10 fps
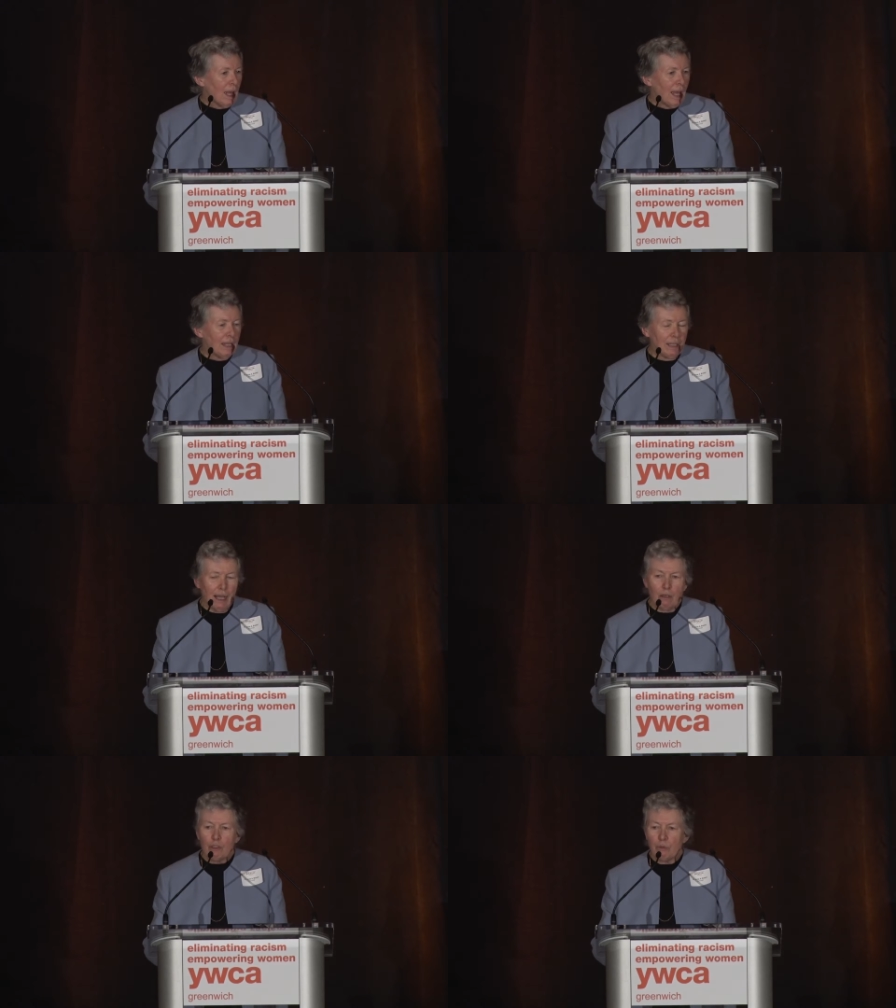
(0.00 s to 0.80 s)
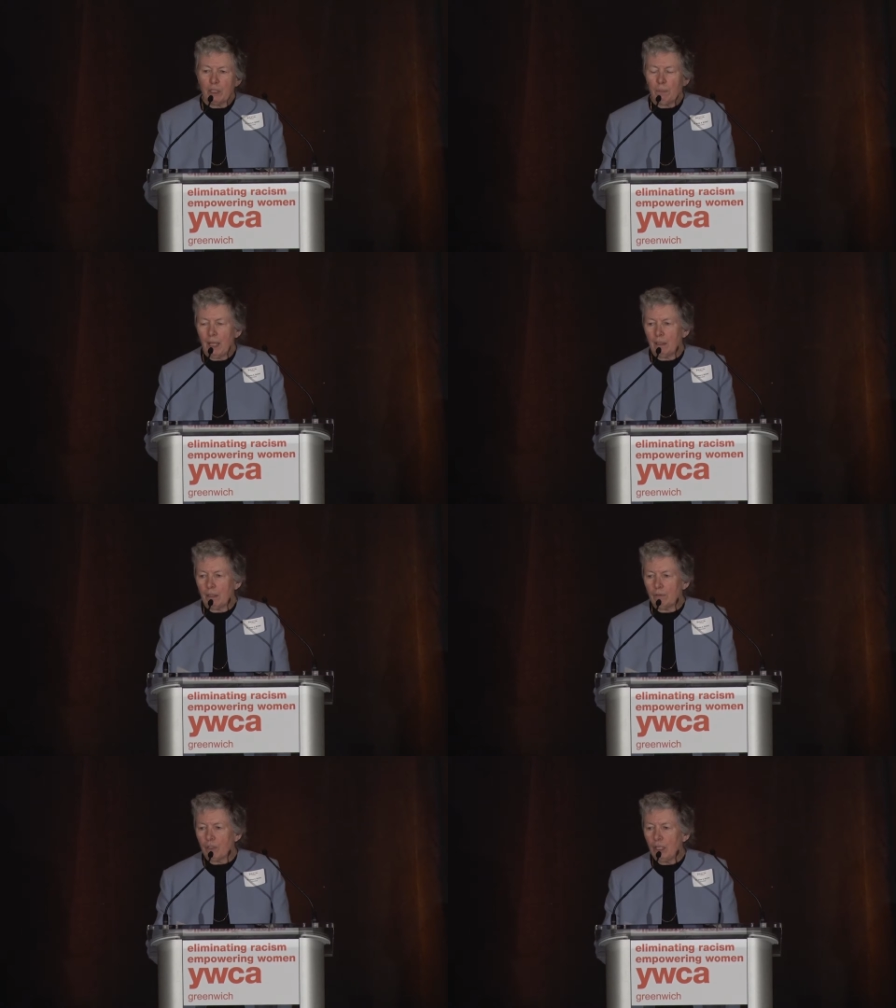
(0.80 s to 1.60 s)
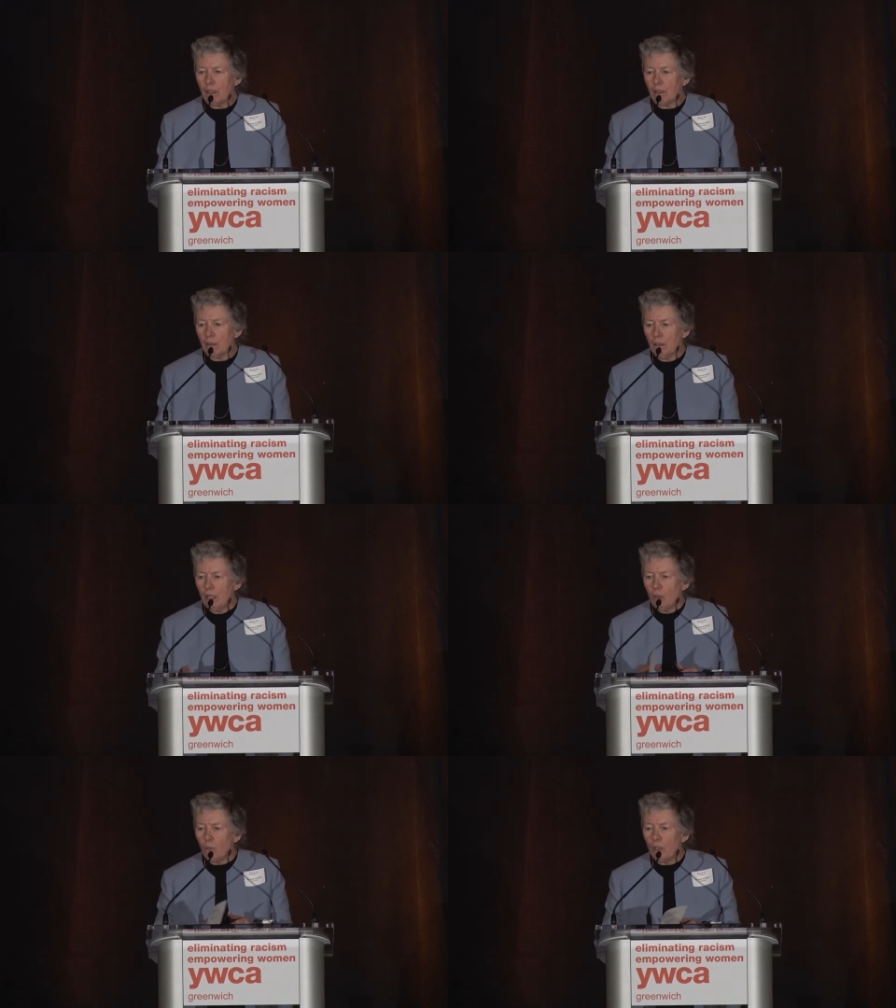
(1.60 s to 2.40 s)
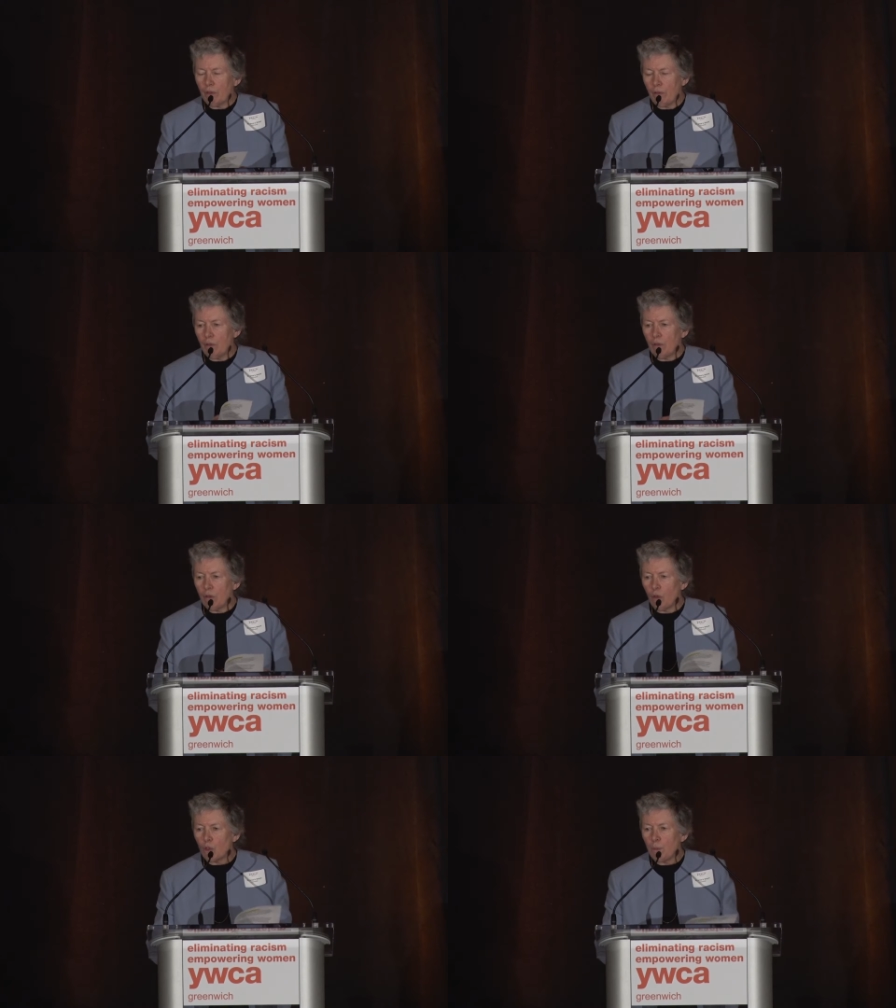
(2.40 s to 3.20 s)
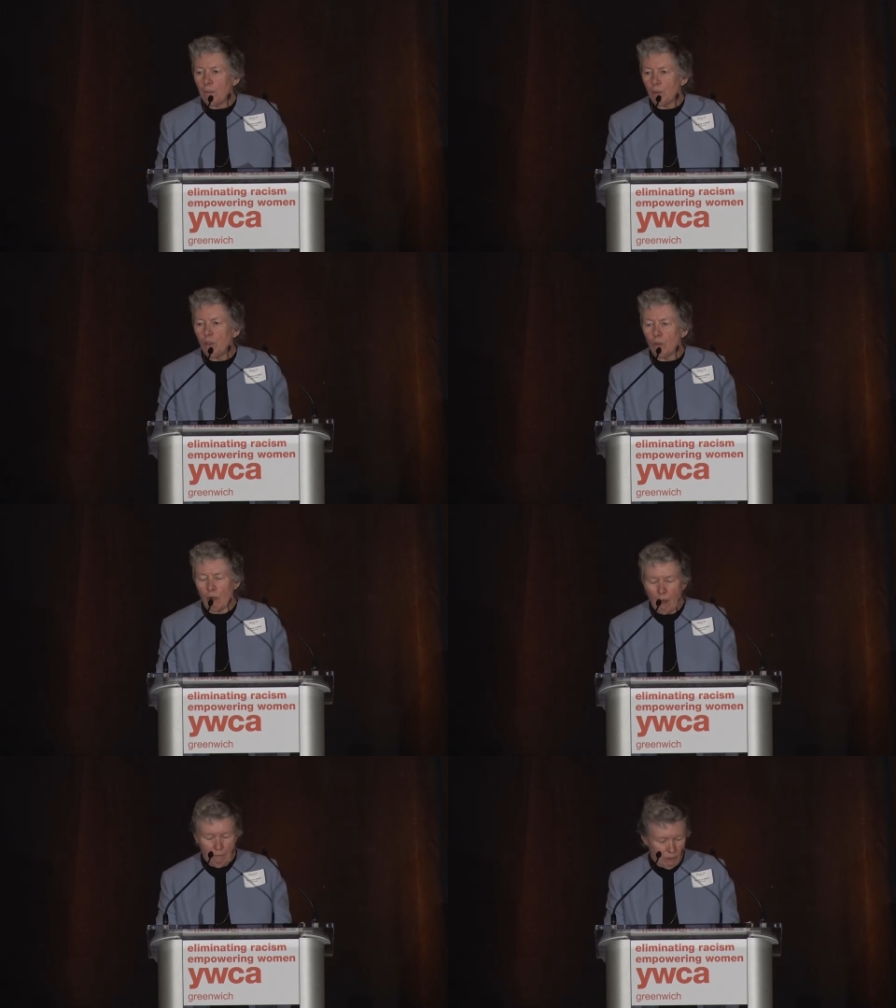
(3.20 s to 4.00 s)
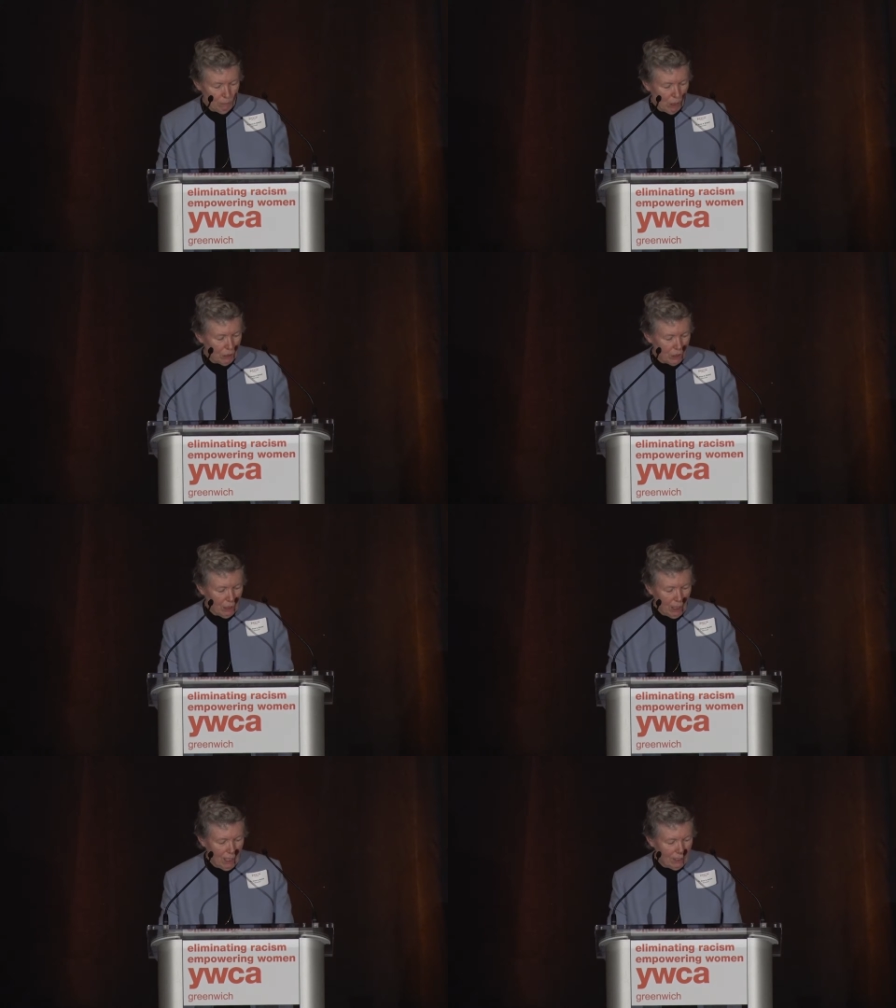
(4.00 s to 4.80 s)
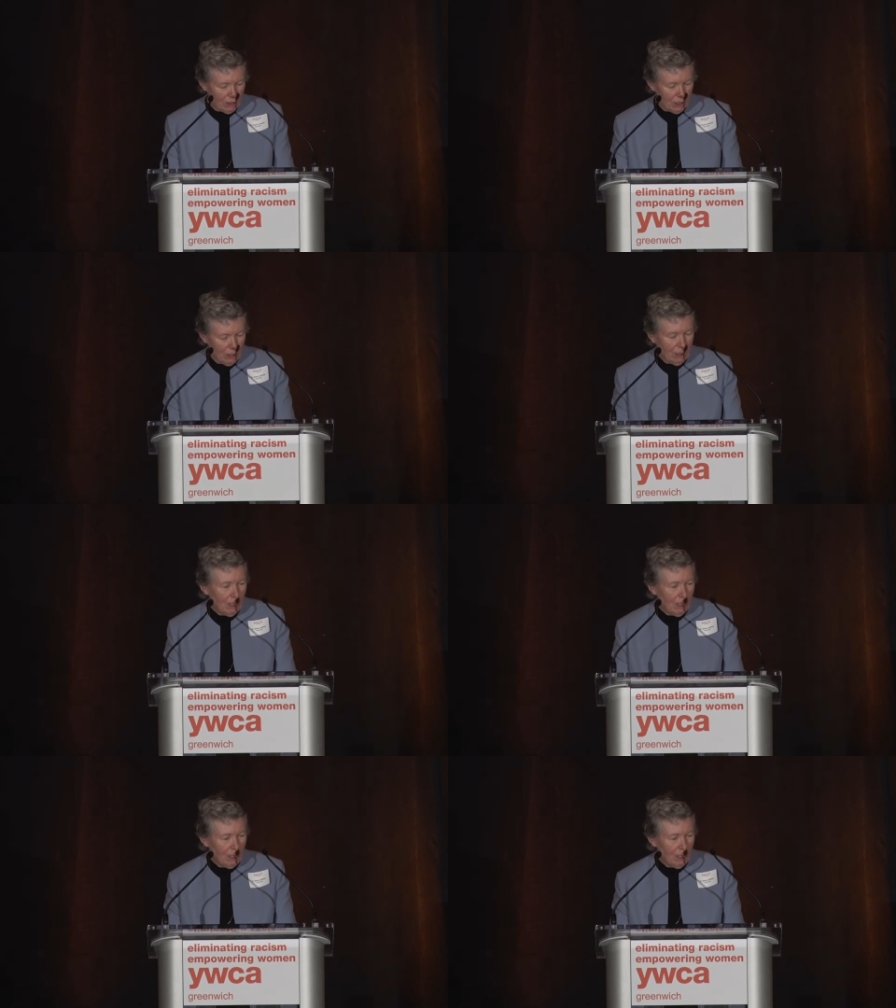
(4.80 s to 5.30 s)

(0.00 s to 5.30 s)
and now doing palliative care with those people who are often marginalized.